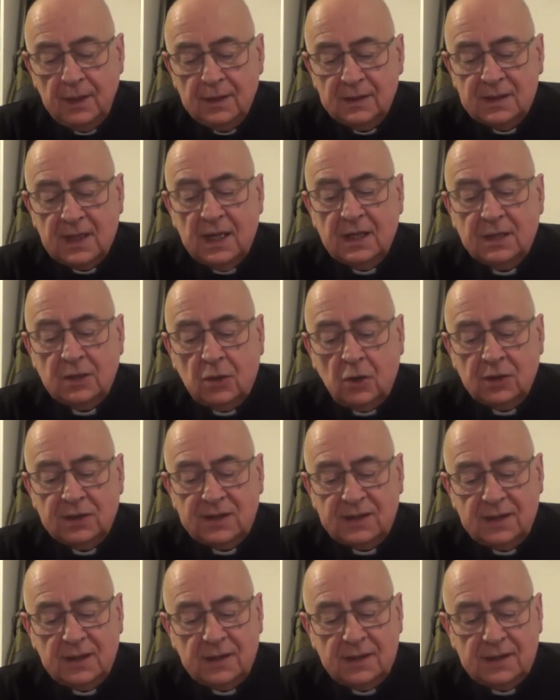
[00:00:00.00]
Saint
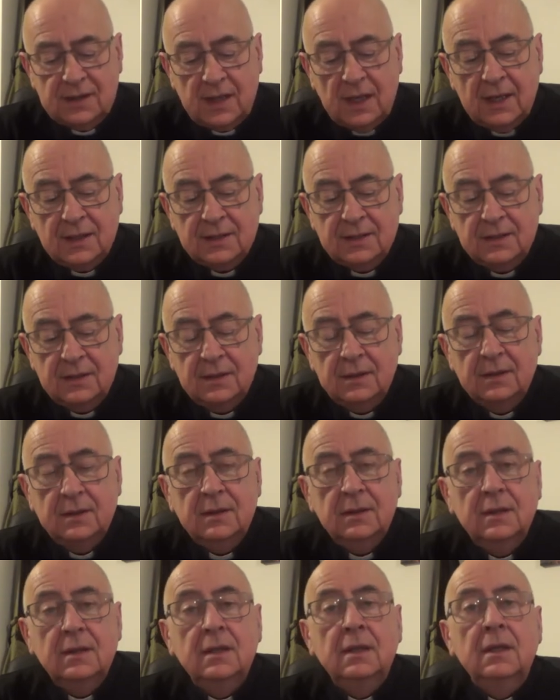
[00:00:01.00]
Augustine says,
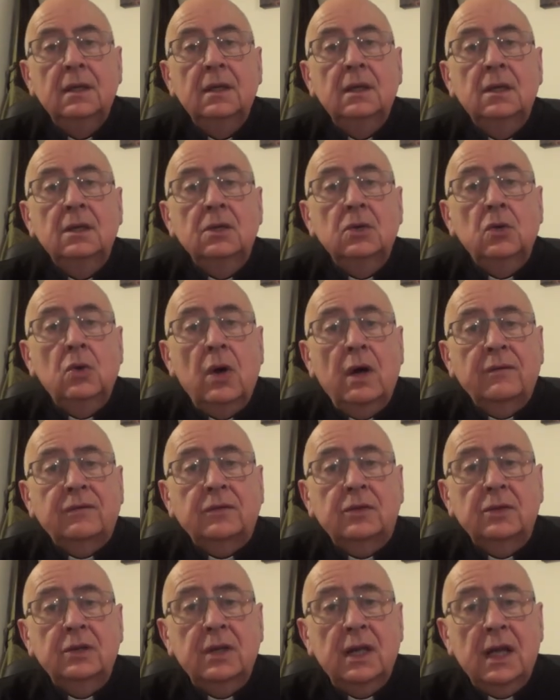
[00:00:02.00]
"You have
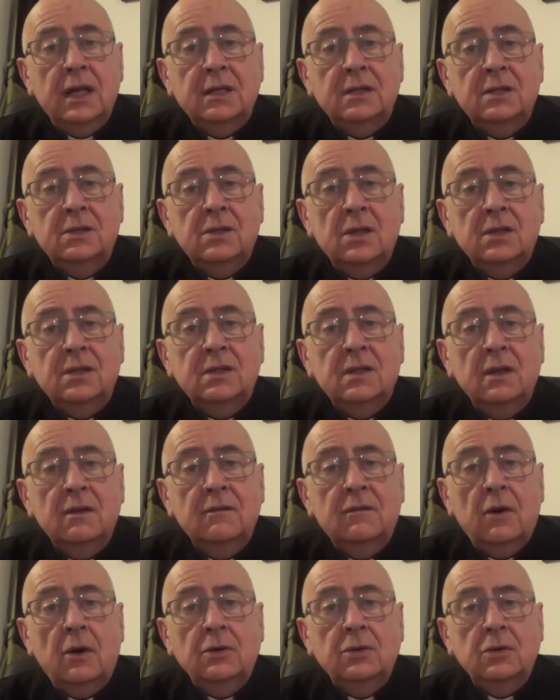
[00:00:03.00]
created us
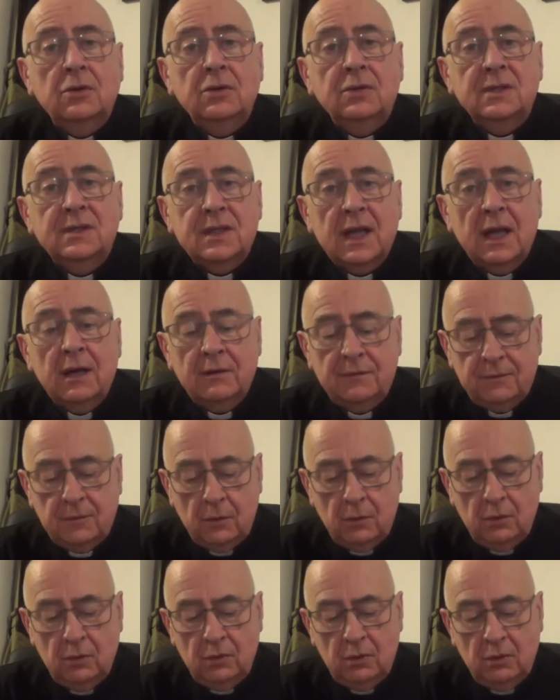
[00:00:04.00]
for yourself,
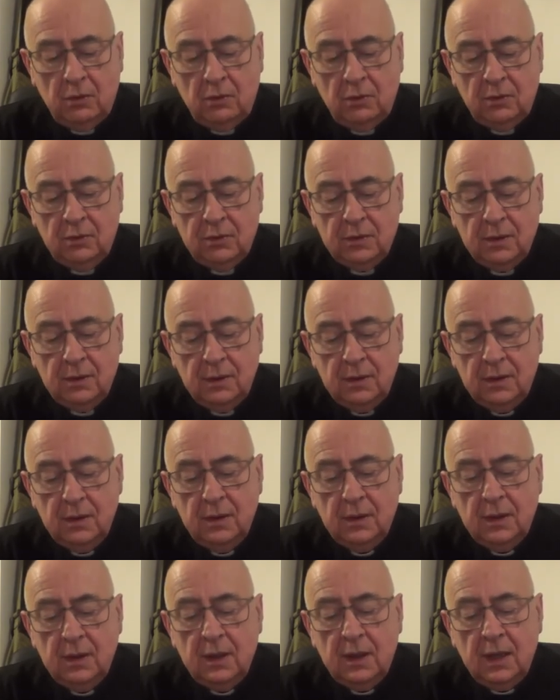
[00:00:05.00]
O Lord,
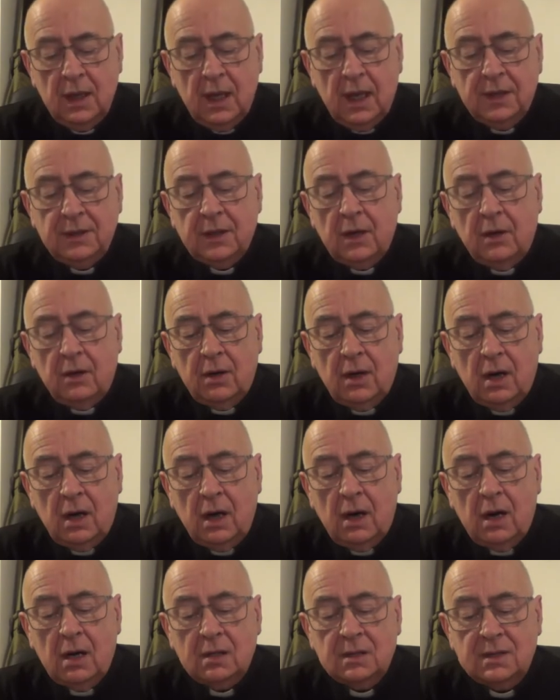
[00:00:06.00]
and our
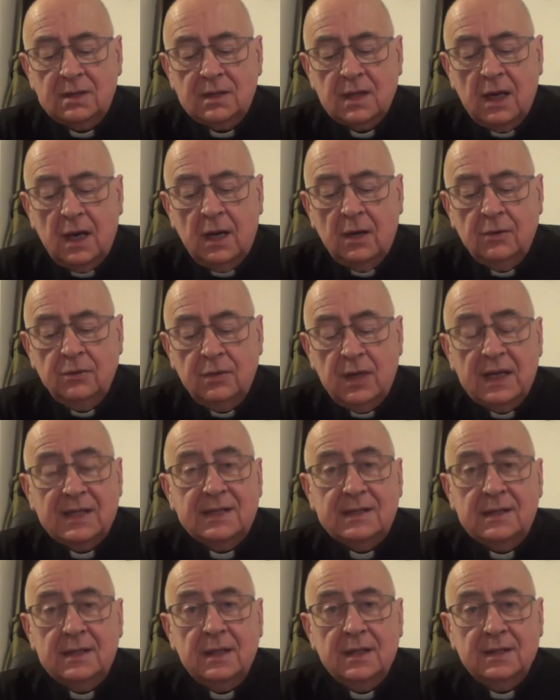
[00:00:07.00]
hearts are
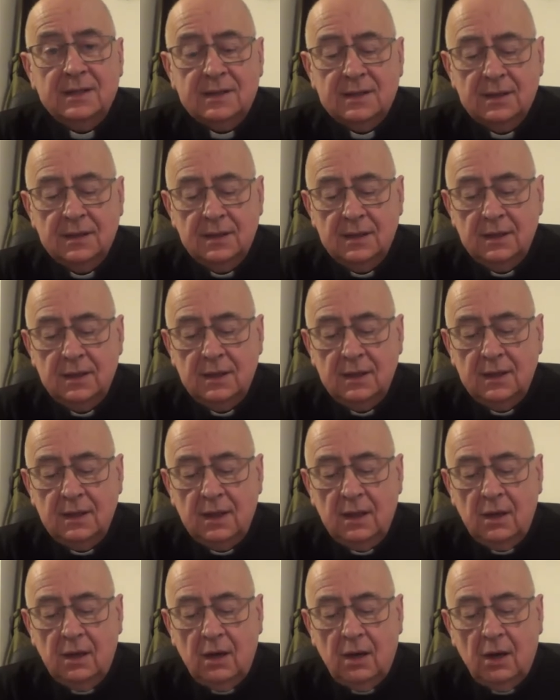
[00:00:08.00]
restless
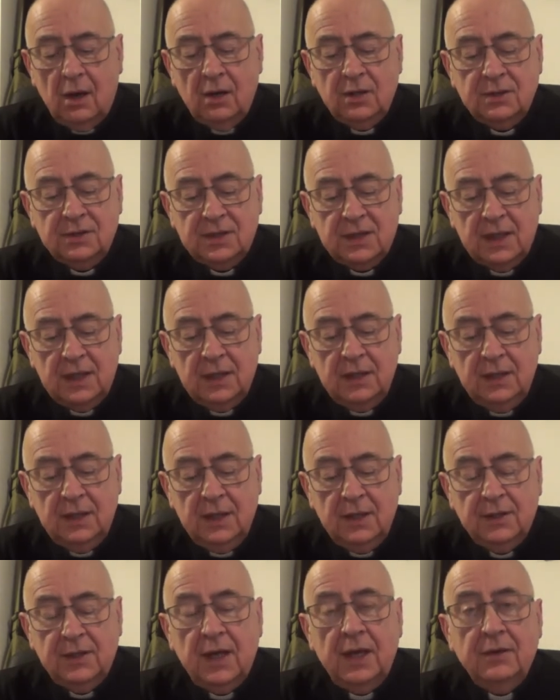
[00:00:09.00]
until
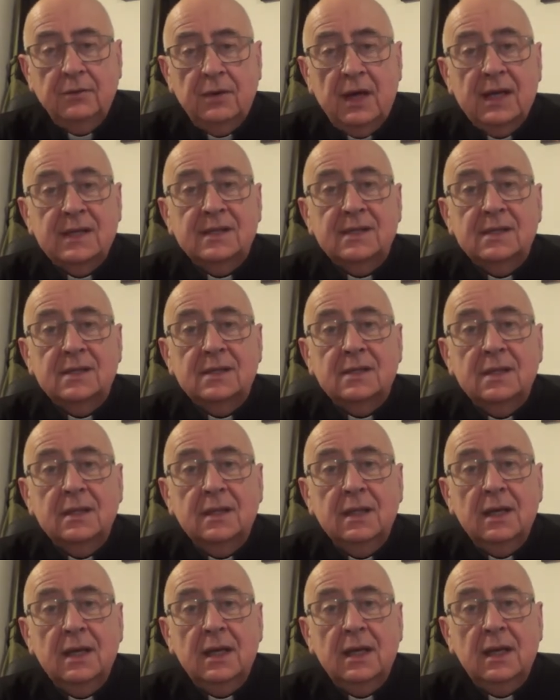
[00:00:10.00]
they rest
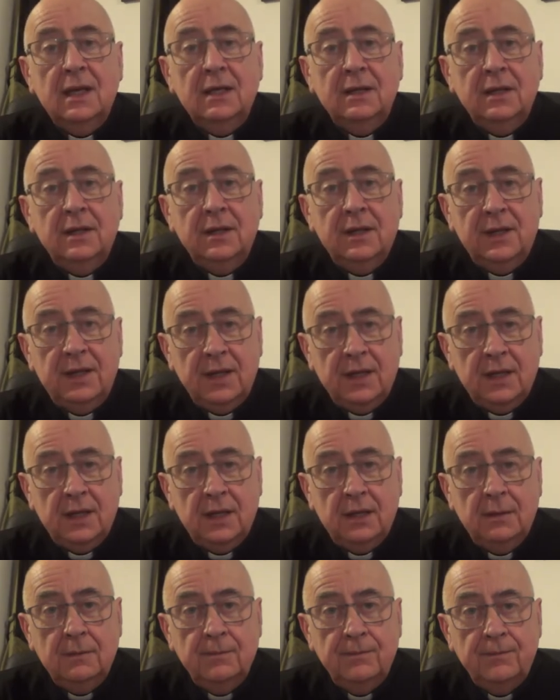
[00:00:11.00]
in
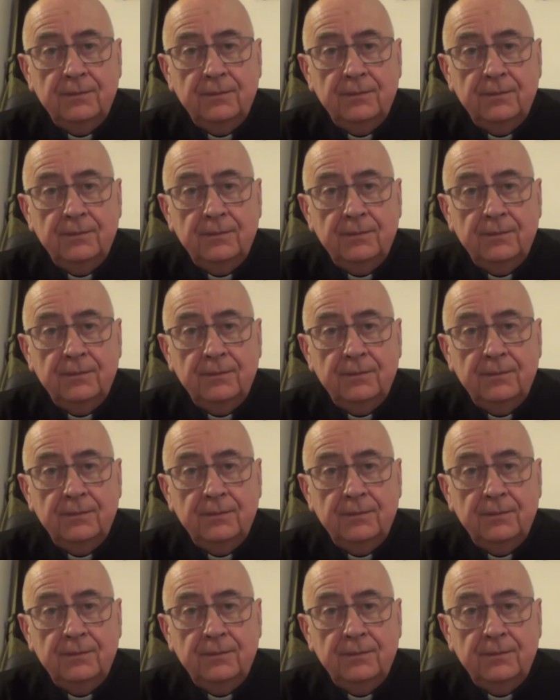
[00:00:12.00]
Thee."